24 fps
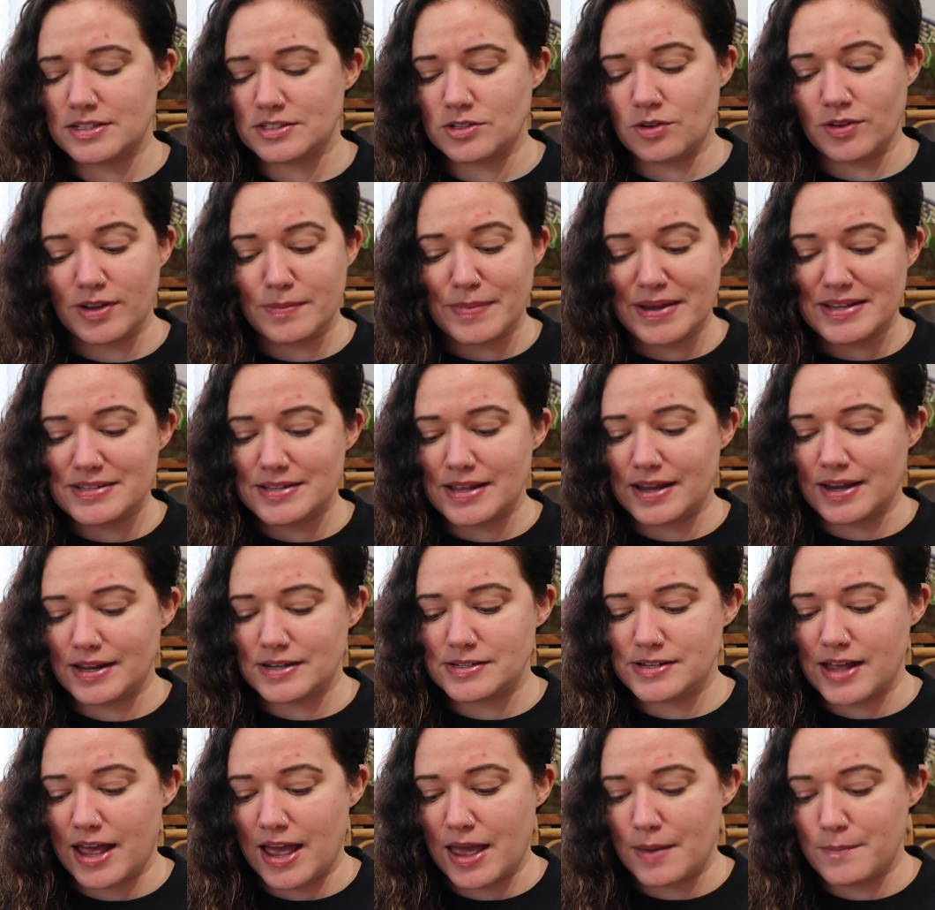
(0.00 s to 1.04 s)
It's only my
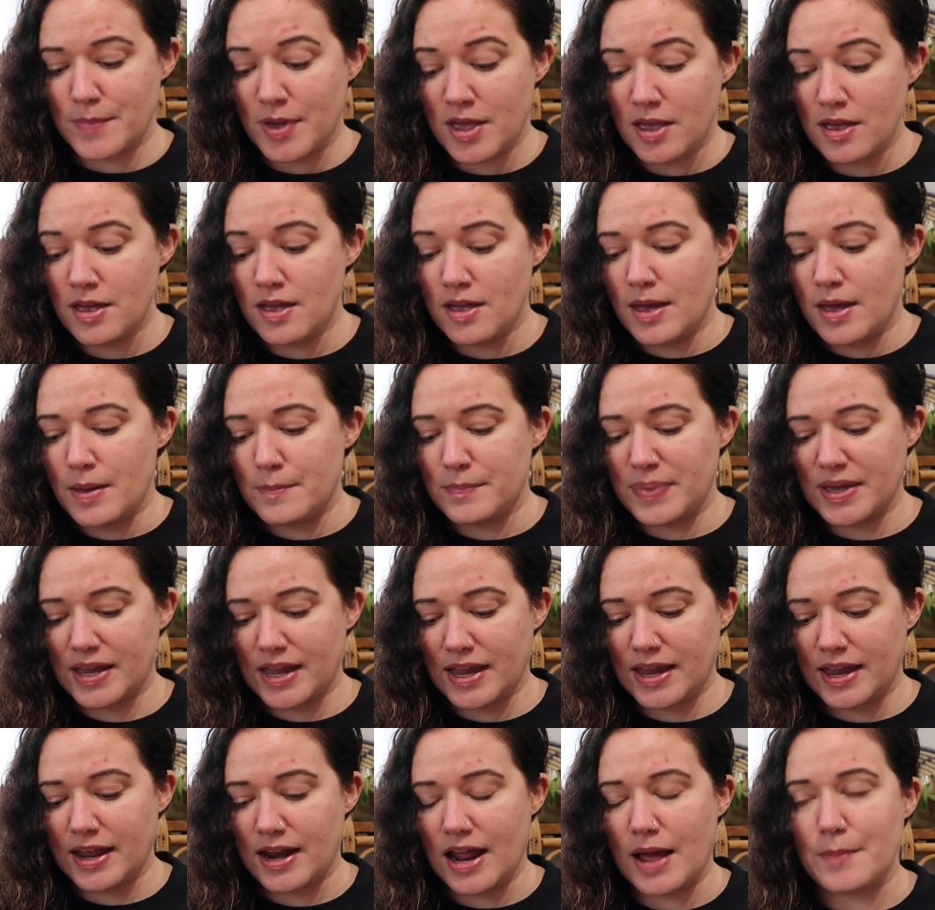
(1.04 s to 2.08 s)
second time
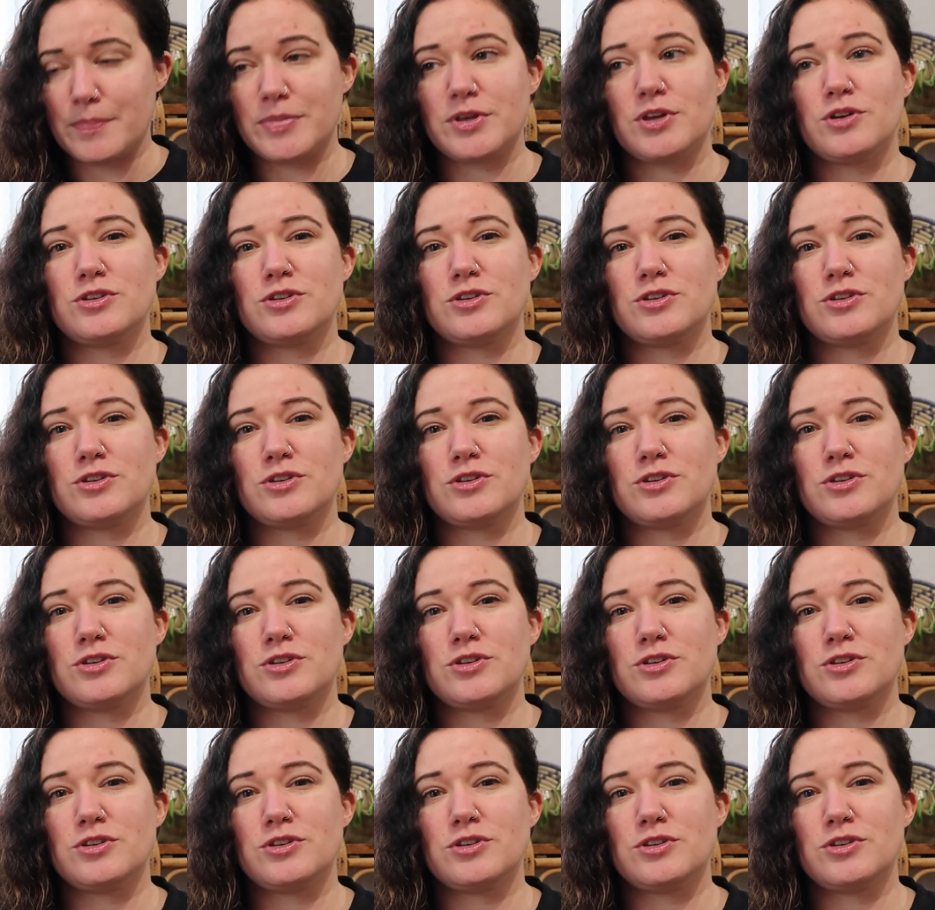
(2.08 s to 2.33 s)
picking it up.